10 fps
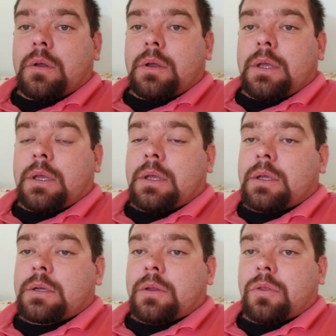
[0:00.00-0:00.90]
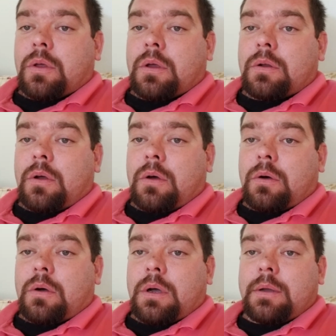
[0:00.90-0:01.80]
And I thought,
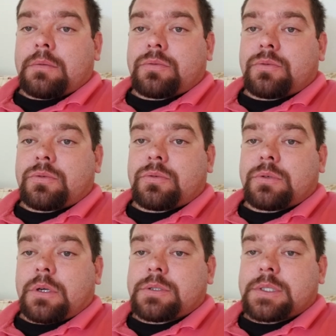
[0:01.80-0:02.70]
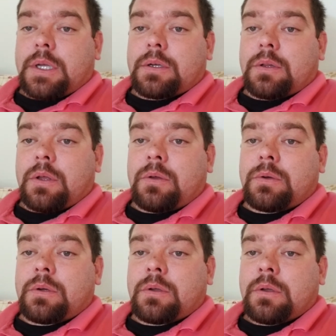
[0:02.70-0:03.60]
I'll stand alone.
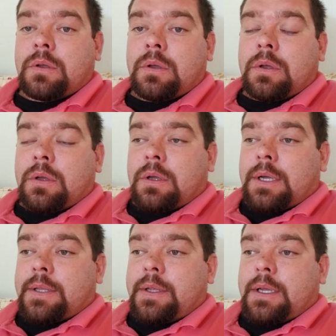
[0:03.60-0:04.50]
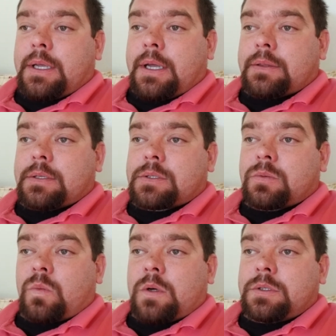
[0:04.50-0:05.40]
And then I got this
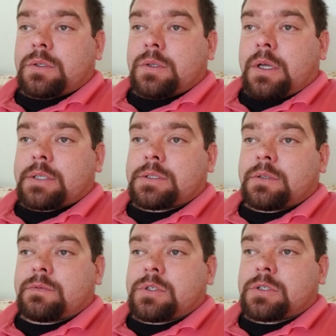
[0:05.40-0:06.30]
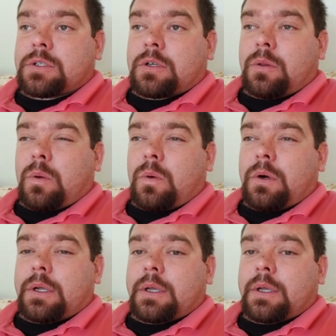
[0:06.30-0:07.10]
wanderlust of just the glory